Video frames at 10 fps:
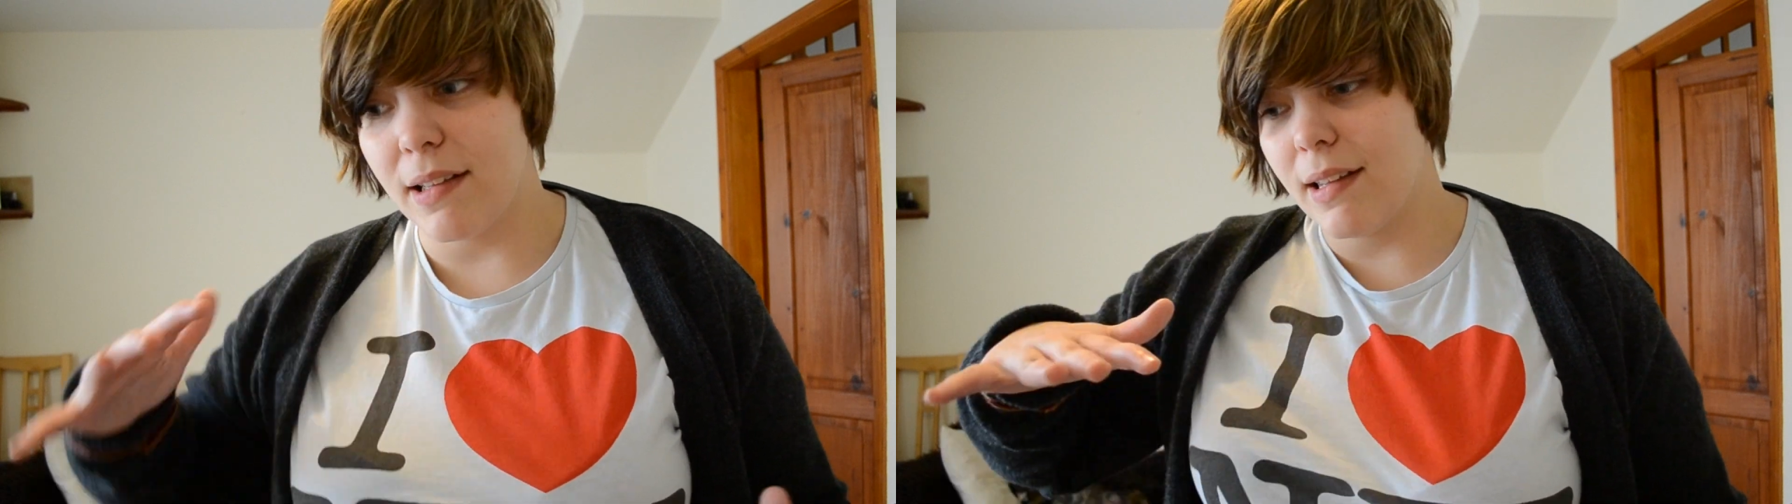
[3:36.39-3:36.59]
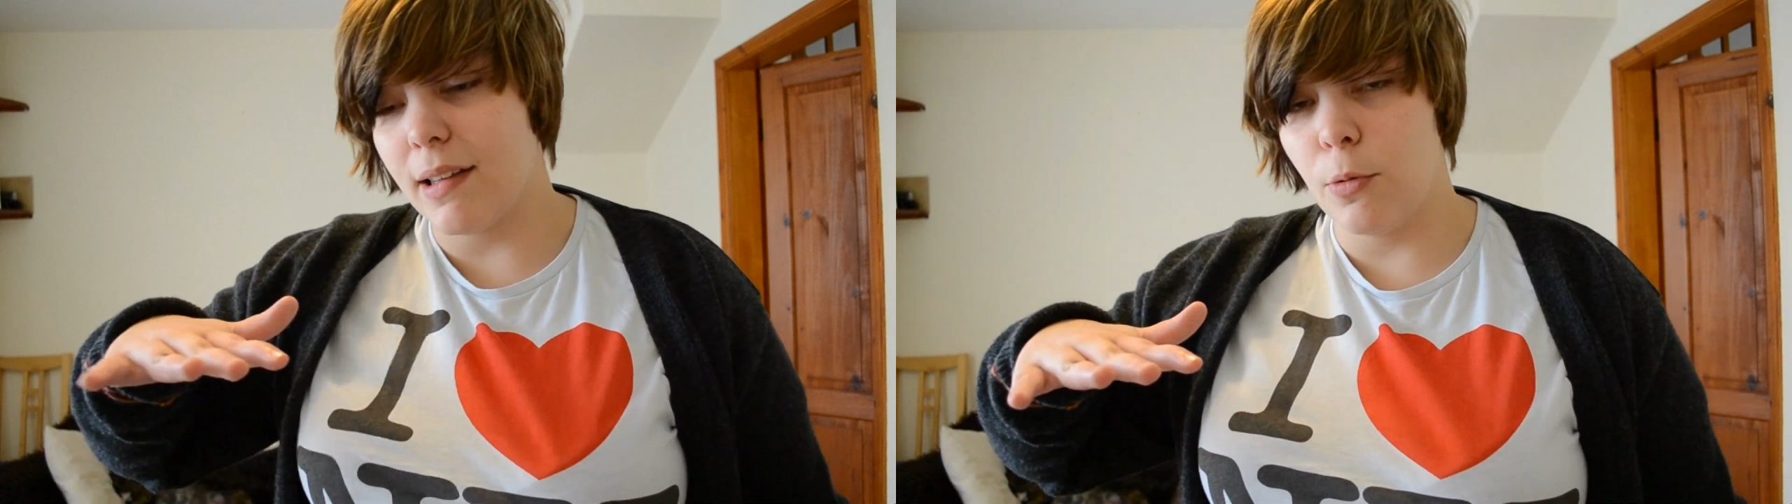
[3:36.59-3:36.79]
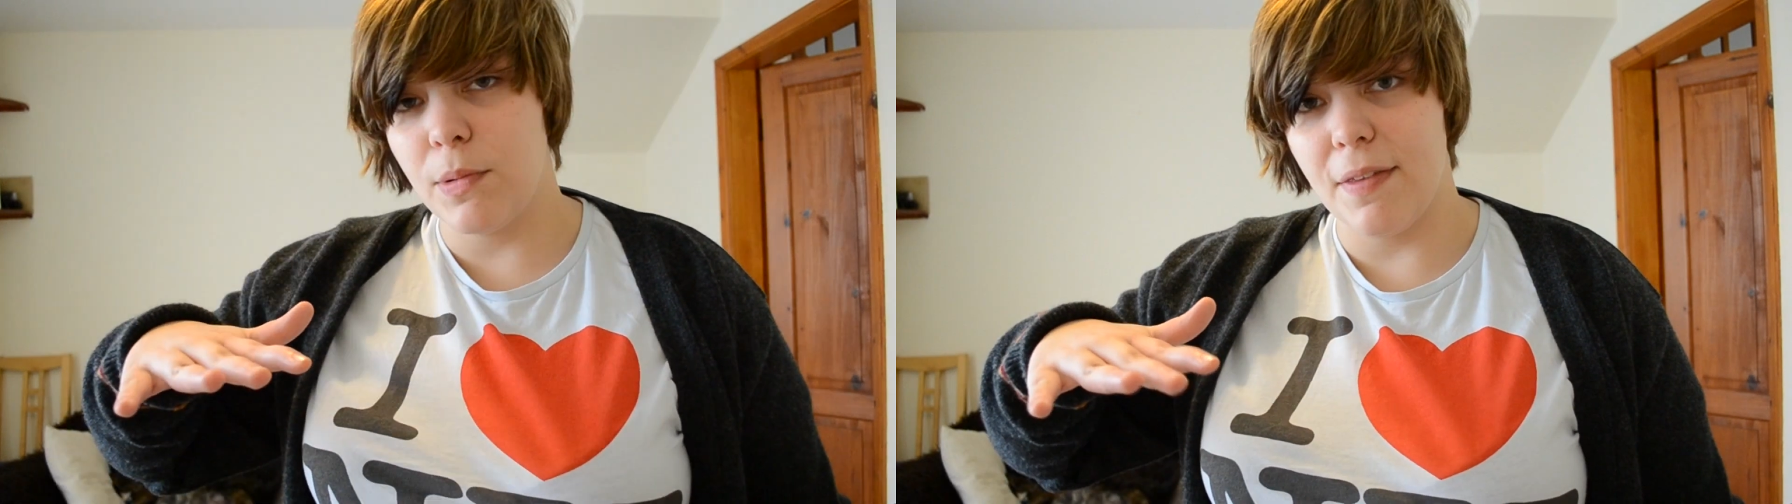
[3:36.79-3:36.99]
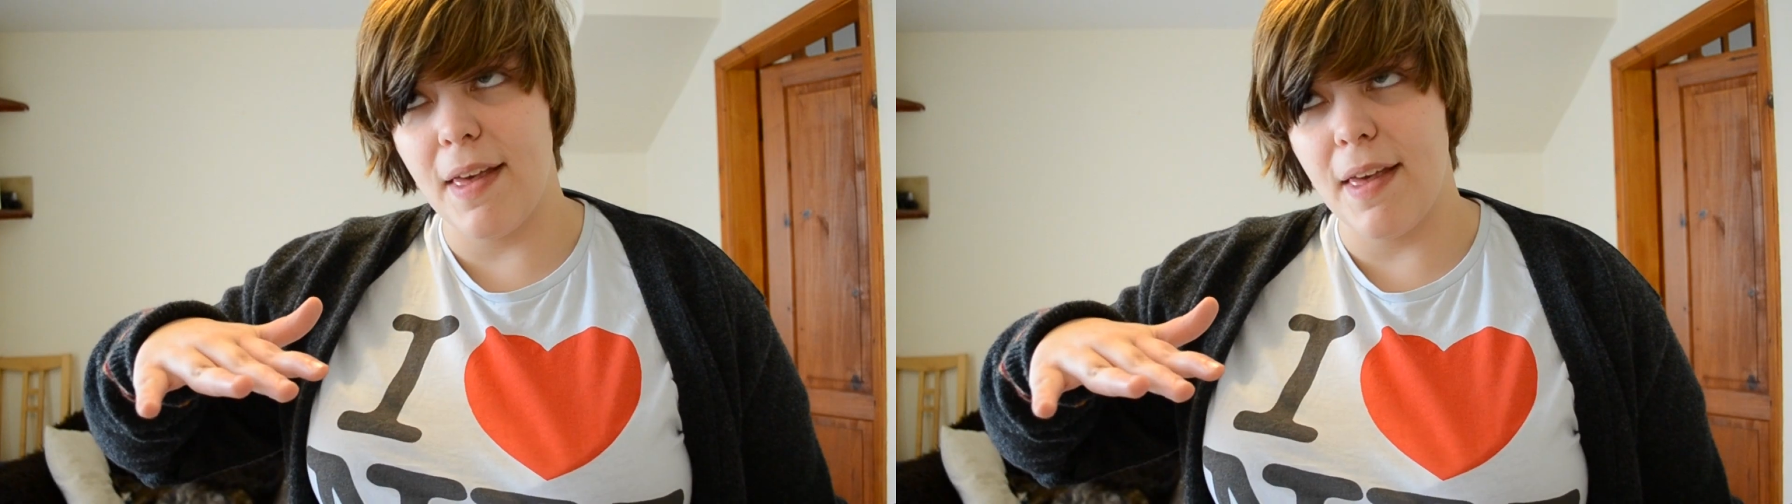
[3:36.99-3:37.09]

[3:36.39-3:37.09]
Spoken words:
like up to